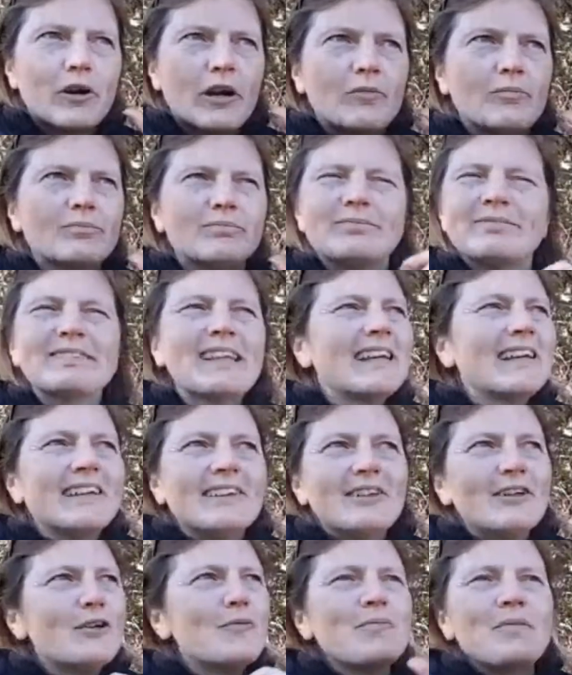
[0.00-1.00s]

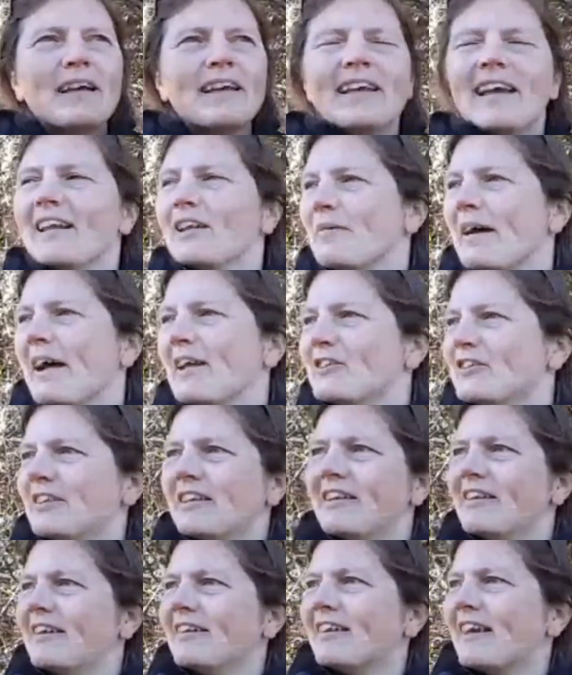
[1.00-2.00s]
I can't
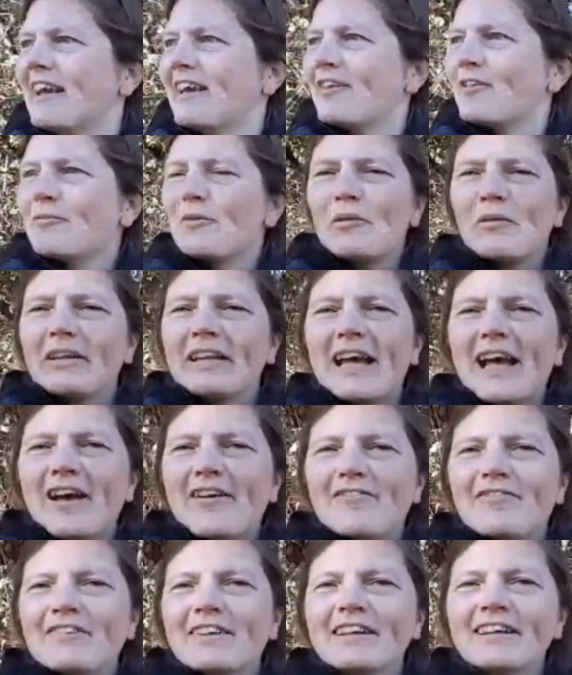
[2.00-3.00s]
imagine a case where we'd
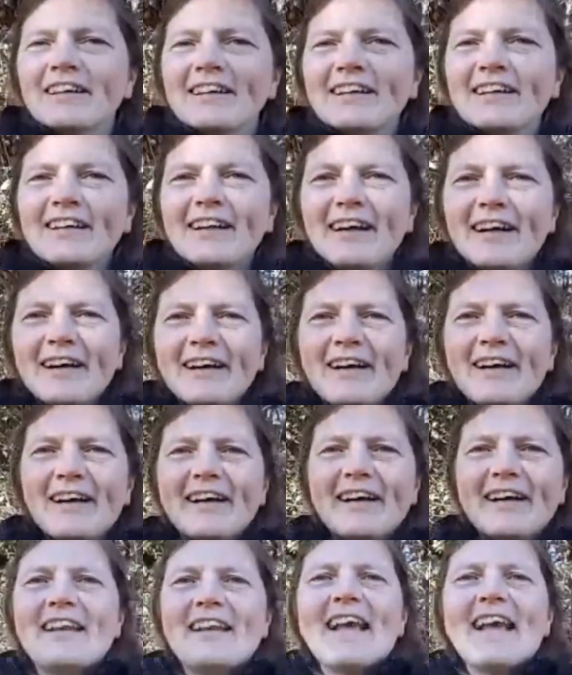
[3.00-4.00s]
have a
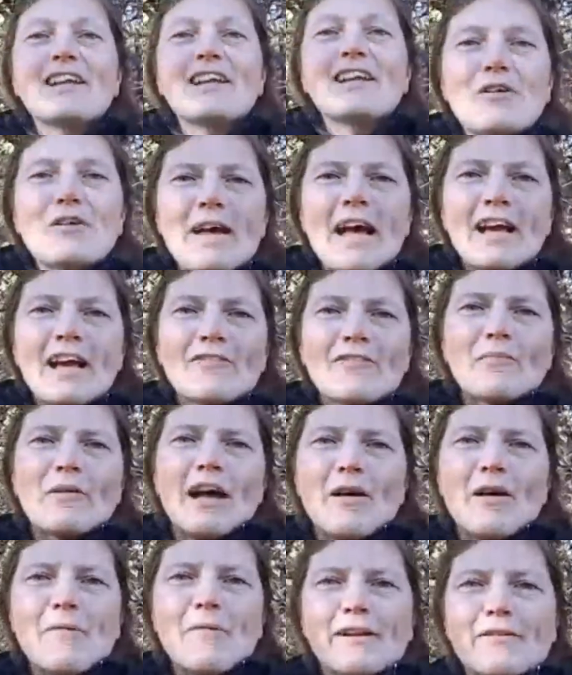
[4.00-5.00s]
negative impact from
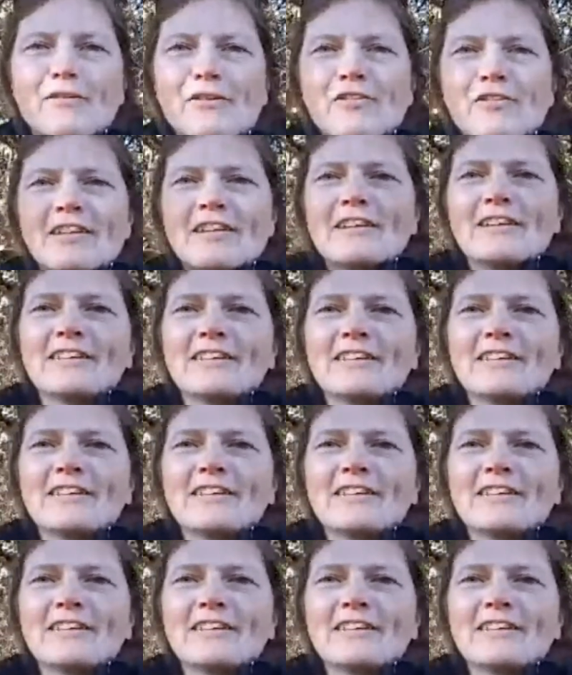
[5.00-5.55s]
high biodiversity.